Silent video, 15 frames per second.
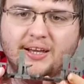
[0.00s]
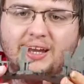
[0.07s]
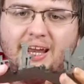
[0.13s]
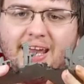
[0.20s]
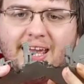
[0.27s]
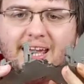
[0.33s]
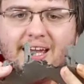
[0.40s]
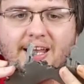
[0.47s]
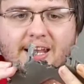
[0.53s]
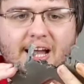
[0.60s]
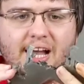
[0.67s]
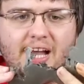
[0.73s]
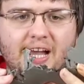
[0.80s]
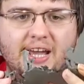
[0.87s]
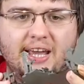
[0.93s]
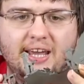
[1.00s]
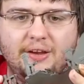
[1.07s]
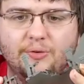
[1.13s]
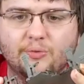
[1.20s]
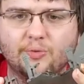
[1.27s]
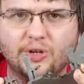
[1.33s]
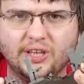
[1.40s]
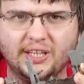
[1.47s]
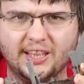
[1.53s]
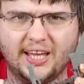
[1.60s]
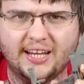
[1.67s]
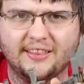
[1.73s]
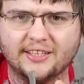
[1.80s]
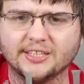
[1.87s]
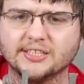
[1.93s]
and I really
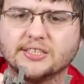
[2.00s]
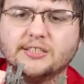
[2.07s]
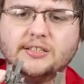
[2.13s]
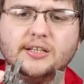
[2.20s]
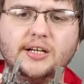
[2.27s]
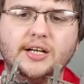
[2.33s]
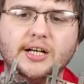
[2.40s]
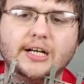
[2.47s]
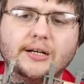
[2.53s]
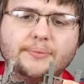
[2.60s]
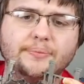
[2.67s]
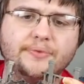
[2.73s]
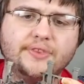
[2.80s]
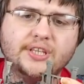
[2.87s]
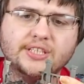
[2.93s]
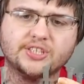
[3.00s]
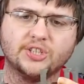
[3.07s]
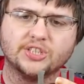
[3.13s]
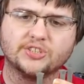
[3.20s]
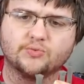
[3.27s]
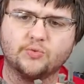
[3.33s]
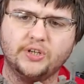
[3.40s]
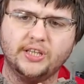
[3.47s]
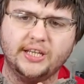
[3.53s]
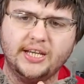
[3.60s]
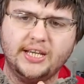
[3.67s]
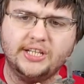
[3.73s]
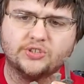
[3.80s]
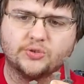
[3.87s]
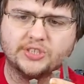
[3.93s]
like this. This looks really
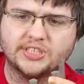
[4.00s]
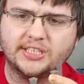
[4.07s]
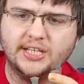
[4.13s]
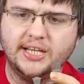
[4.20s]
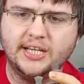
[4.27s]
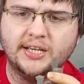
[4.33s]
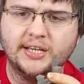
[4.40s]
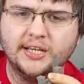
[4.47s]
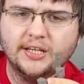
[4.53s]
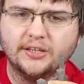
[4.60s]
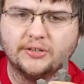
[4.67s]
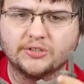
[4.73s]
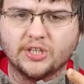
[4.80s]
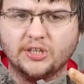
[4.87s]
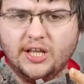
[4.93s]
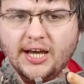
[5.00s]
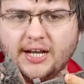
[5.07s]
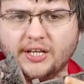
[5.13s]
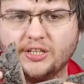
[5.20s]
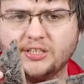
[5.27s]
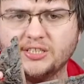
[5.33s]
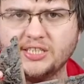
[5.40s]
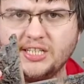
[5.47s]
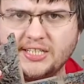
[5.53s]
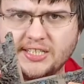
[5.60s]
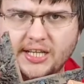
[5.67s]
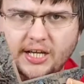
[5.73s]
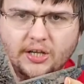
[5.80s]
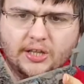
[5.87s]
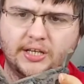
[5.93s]
interesting. There's a lot of good
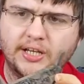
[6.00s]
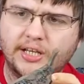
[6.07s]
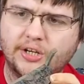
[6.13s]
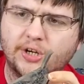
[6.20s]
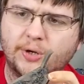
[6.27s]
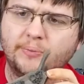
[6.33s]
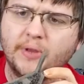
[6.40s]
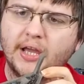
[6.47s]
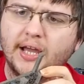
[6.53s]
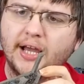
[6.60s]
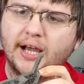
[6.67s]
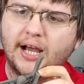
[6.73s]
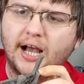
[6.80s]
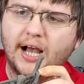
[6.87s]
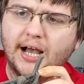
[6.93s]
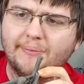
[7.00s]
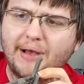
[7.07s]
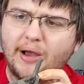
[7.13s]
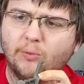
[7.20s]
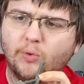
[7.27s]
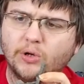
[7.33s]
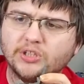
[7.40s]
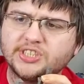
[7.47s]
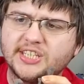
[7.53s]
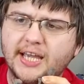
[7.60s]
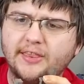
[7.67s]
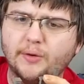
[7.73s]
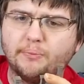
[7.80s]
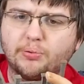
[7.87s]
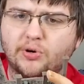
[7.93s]
detail in here. I will say
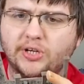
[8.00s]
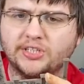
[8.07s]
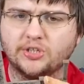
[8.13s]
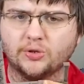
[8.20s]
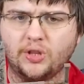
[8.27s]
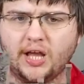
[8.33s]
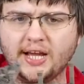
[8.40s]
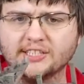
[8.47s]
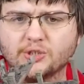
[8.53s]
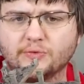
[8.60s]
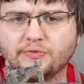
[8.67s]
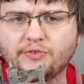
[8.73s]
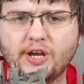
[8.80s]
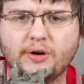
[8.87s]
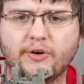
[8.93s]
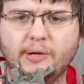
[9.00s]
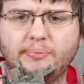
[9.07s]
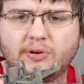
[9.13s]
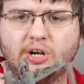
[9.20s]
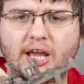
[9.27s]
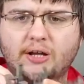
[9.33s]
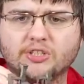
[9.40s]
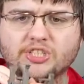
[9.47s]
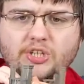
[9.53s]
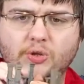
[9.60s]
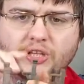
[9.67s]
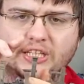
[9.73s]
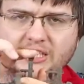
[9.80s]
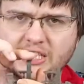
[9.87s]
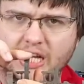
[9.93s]
the printer lines are very pronounced
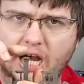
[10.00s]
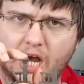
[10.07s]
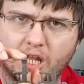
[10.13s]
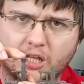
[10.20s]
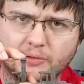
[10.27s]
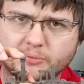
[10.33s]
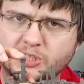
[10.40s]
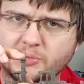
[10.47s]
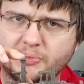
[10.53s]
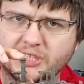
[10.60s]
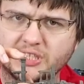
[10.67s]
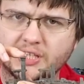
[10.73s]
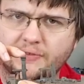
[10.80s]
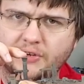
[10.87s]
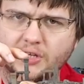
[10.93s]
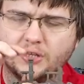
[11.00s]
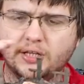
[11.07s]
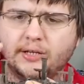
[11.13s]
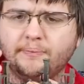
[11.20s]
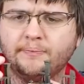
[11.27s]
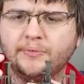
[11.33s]
on these columns specifically,